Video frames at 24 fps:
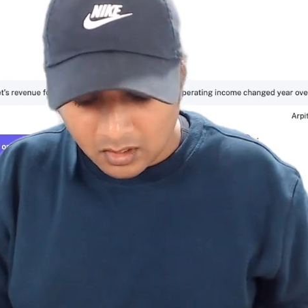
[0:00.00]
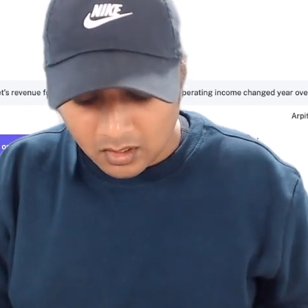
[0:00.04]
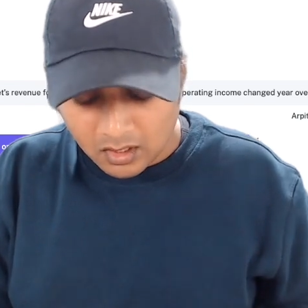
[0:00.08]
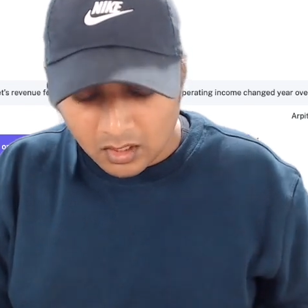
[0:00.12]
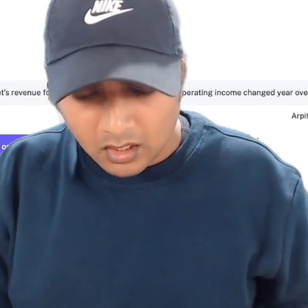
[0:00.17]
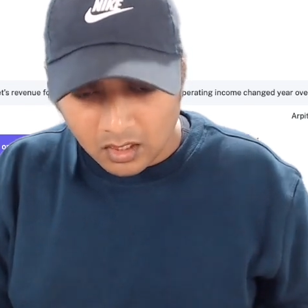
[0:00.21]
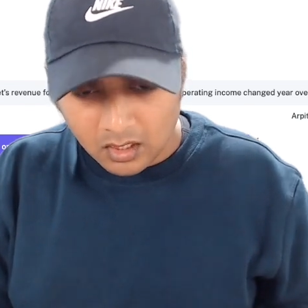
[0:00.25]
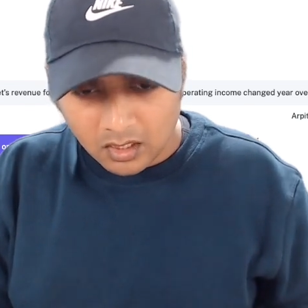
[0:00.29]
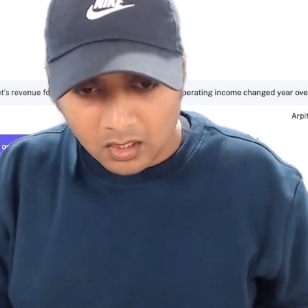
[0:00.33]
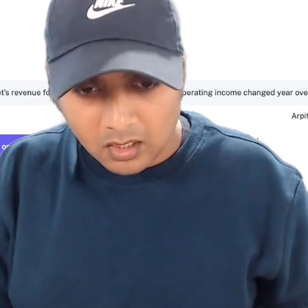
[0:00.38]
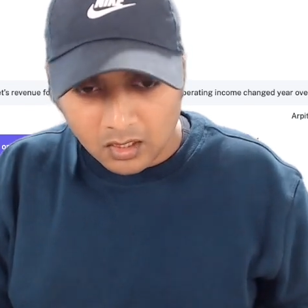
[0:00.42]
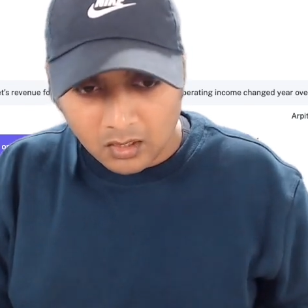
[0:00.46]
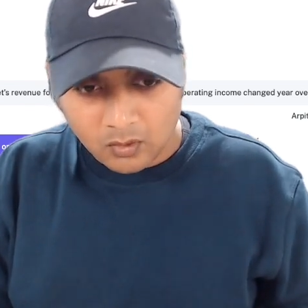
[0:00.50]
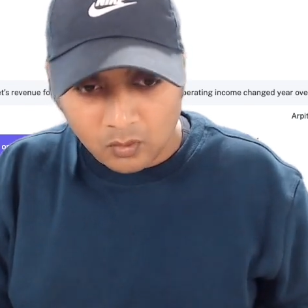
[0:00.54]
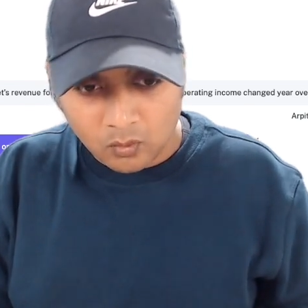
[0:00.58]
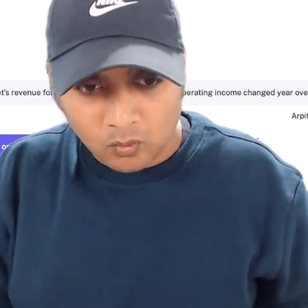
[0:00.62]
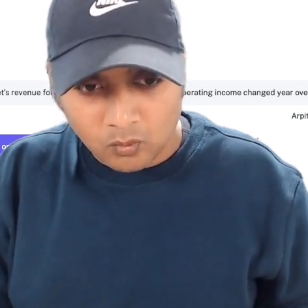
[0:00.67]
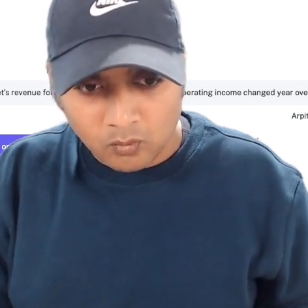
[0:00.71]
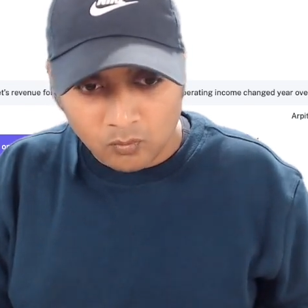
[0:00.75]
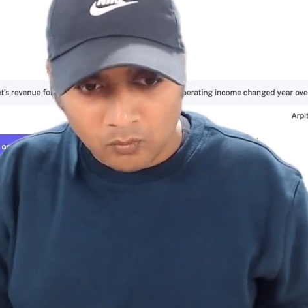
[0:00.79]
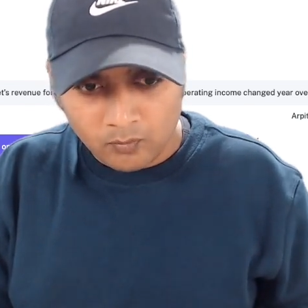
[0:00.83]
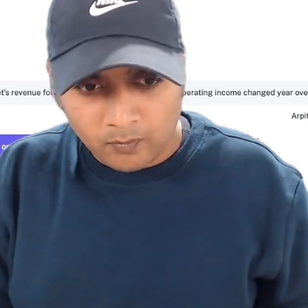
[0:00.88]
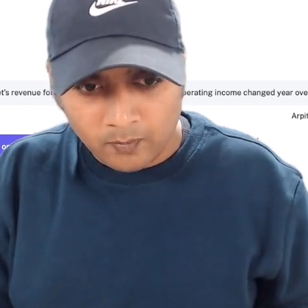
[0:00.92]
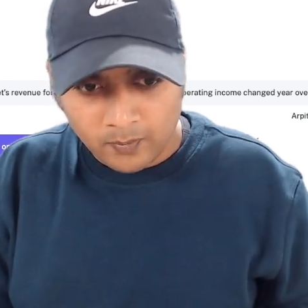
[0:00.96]
uh,
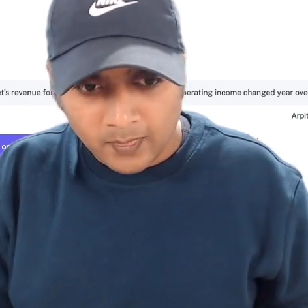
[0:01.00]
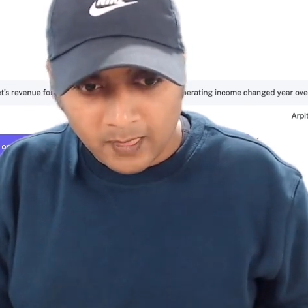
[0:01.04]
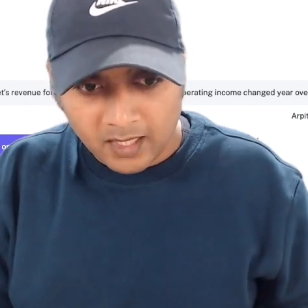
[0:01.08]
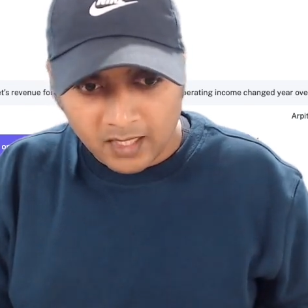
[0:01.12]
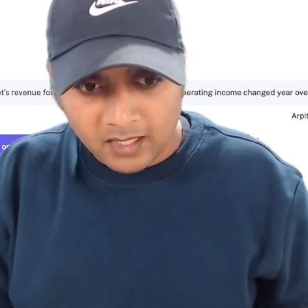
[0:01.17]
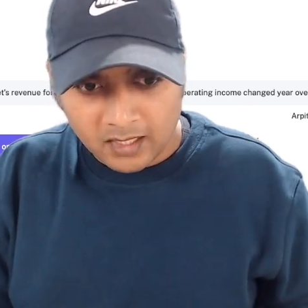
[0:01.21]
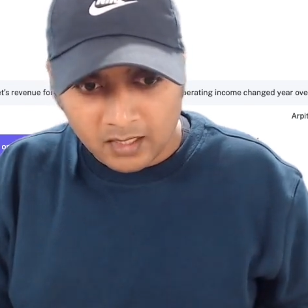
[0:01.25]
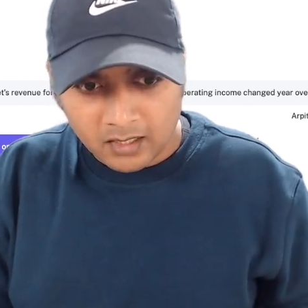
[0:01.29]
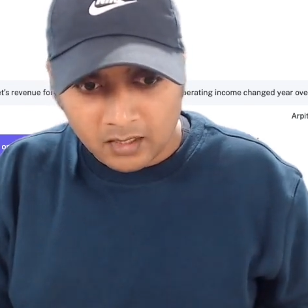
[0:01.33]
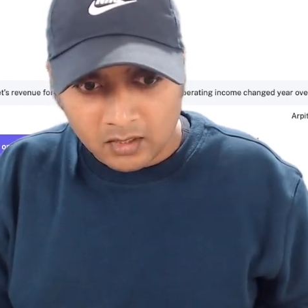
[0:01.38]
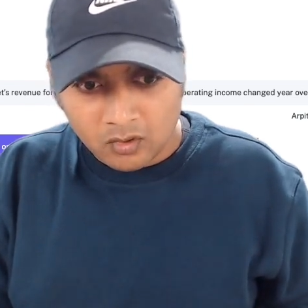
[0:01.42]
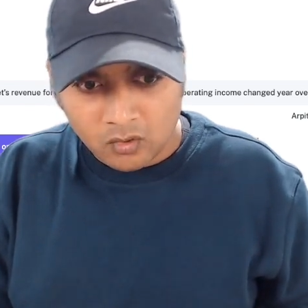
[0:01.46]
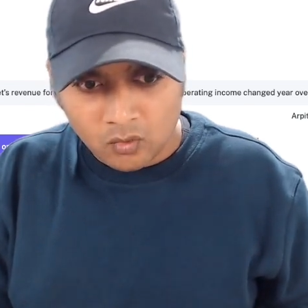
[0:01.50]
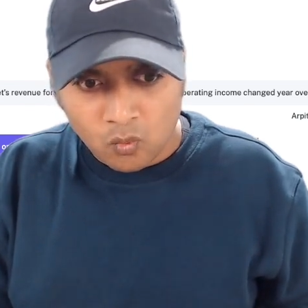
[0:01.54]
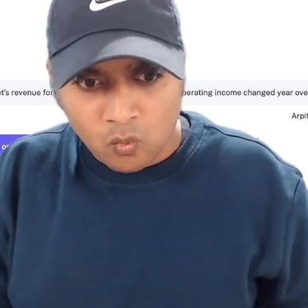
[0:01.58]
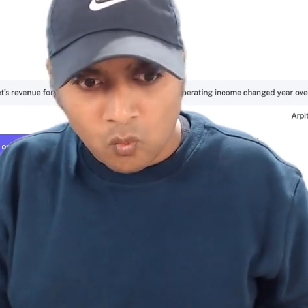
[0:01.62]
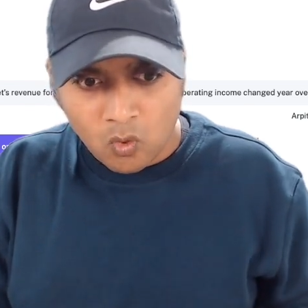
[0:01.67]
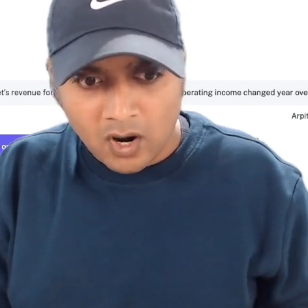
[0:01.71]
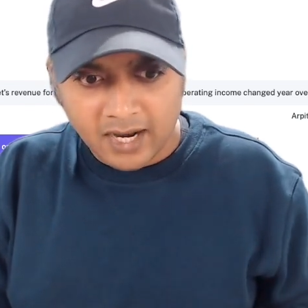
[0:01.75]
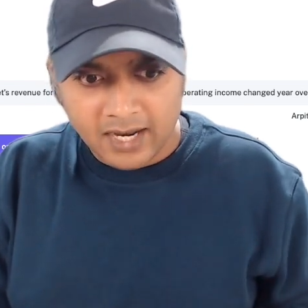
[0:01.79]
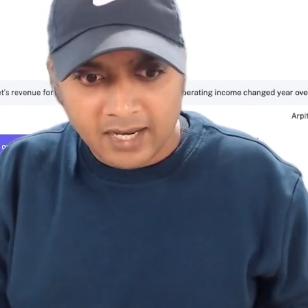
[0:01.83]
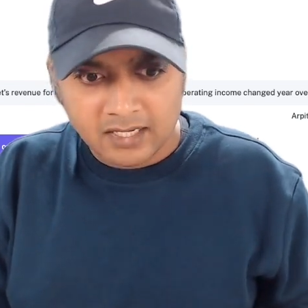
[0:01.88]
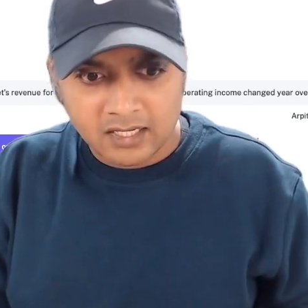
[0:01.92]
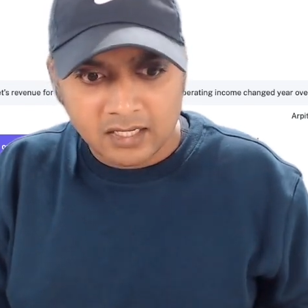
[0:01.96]

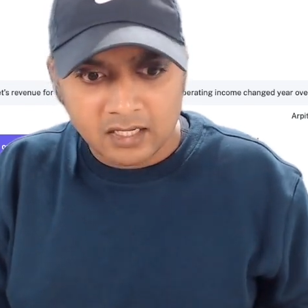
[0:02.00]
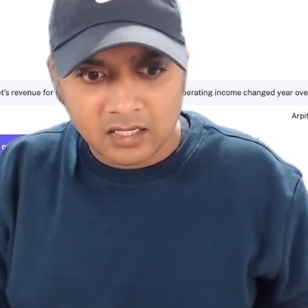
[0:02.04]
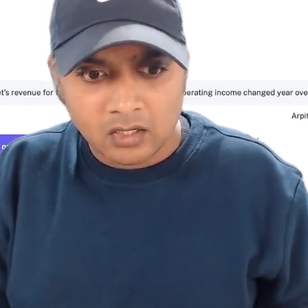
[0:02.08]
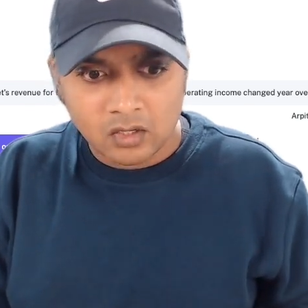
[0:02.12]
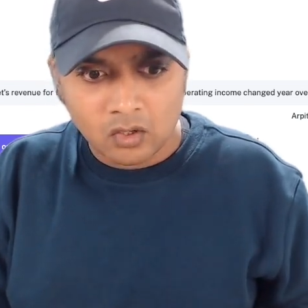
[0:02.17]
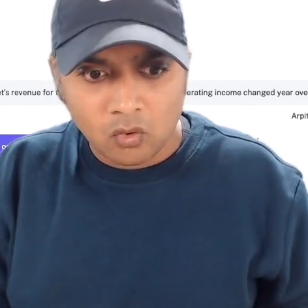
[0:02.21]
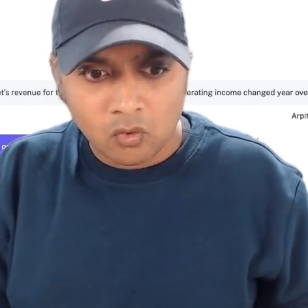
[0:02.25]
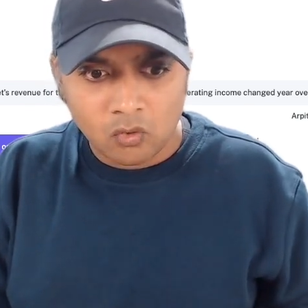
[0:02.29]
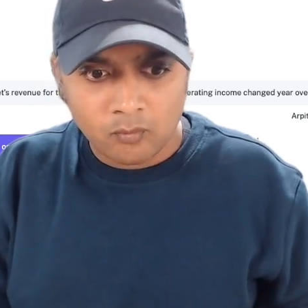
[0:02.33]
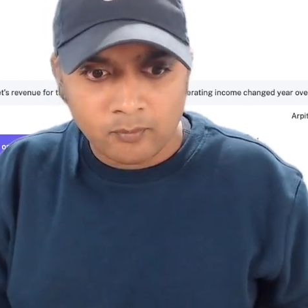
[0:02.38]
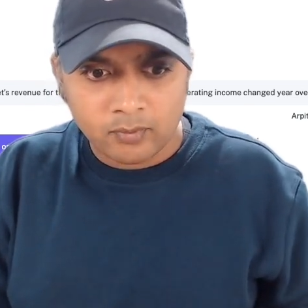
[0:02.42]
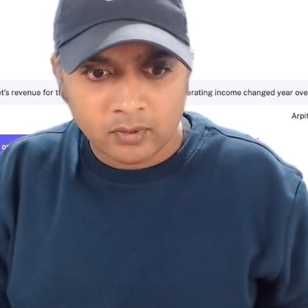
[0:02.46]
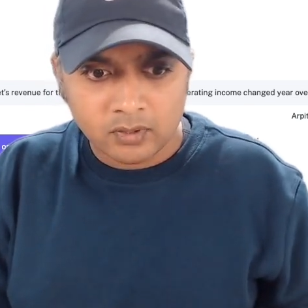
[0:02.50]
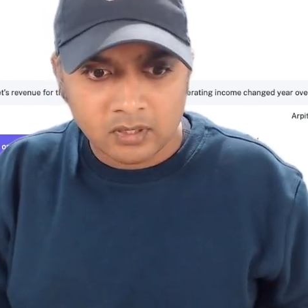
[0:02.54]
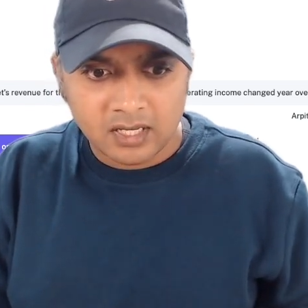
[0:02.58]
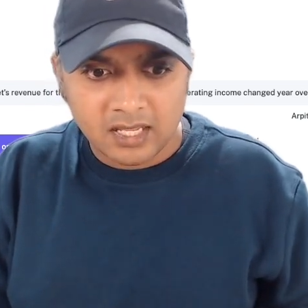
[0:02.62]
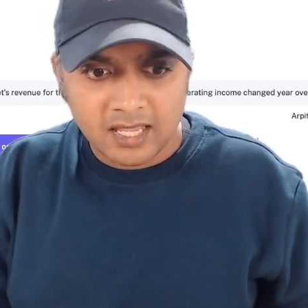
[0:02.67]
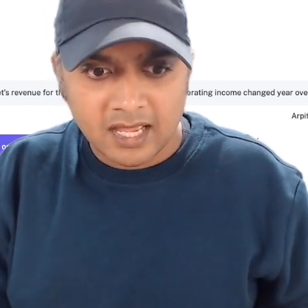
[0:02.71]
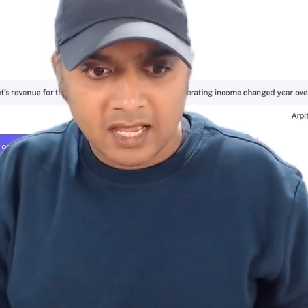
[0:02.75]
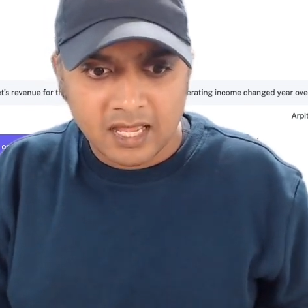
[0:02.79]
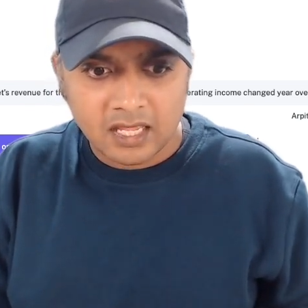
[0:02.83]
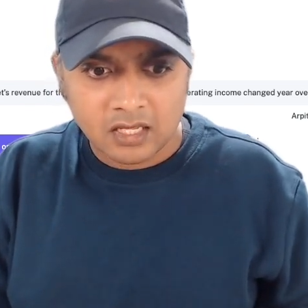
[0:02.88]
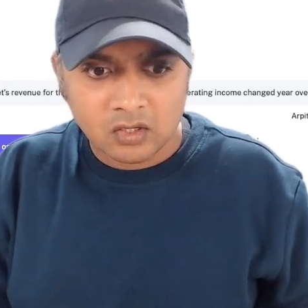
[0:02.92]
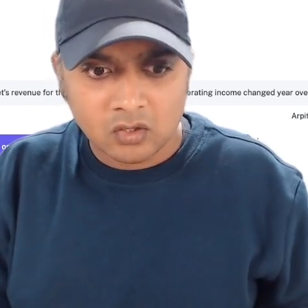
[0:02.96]
why did
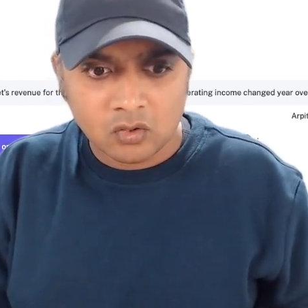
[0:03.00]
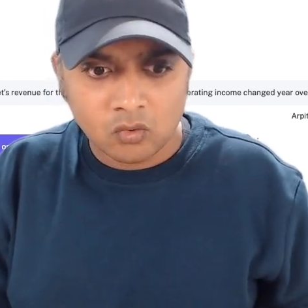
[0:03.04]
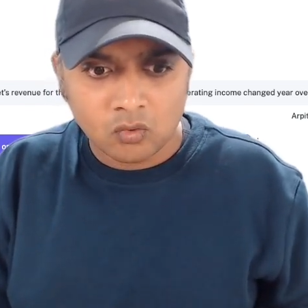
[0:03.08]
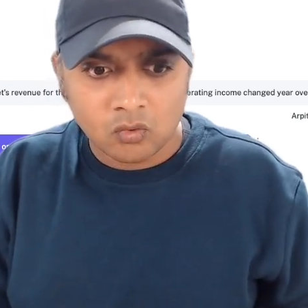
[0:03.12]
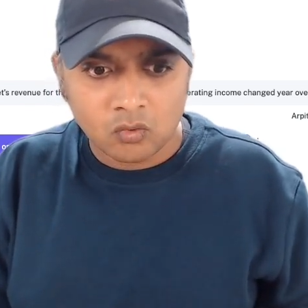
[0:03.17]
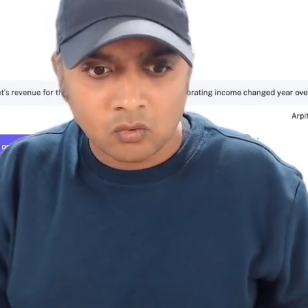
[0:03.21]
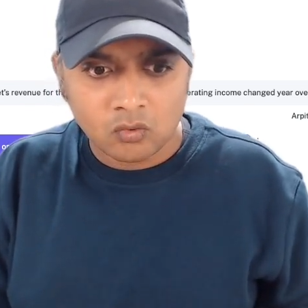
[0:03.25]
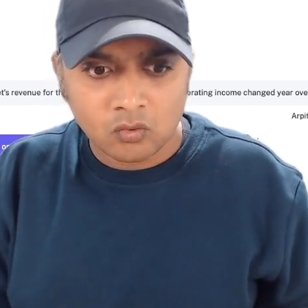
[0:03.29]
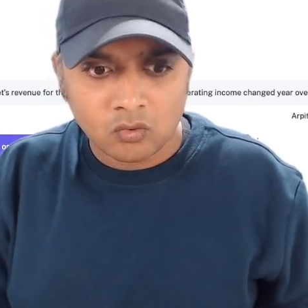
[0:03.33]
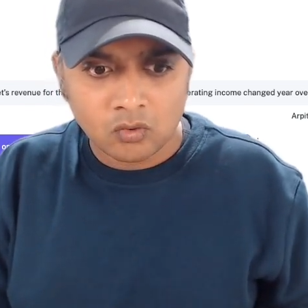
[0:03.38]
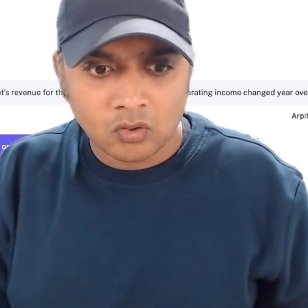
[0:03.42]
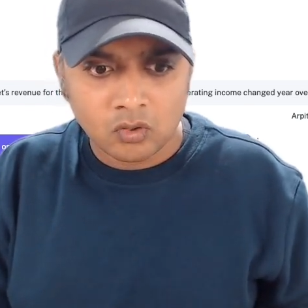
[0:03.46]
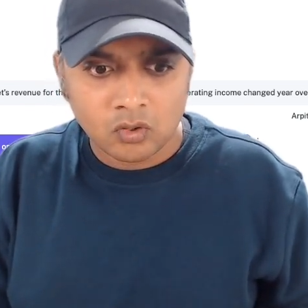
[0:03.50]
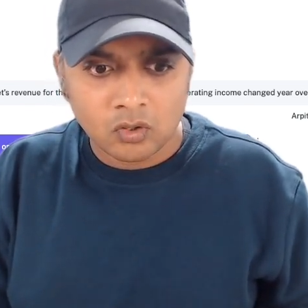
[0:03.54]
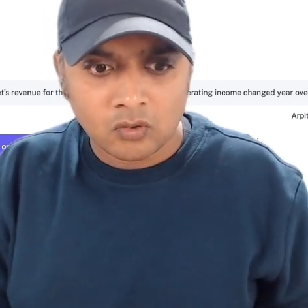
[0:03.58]
OpenAI go